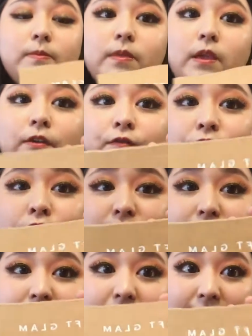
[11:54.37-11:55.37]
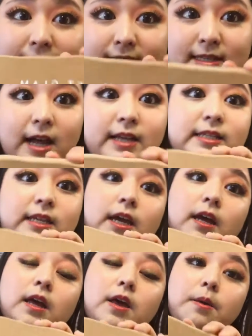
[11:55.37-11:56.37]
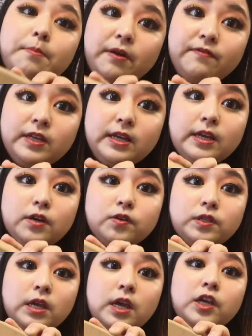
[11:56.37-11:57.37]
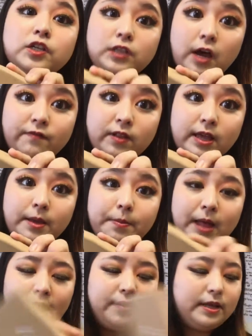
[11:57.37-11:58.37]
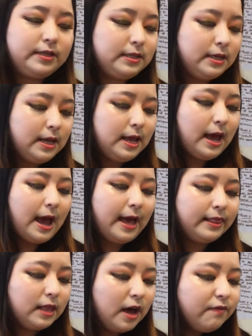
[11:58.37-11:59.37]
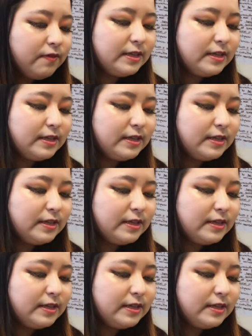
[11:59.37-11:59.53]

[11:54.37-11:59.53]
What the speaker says: First is the Anastasia Beverly Hills Soft Glam palette. I love this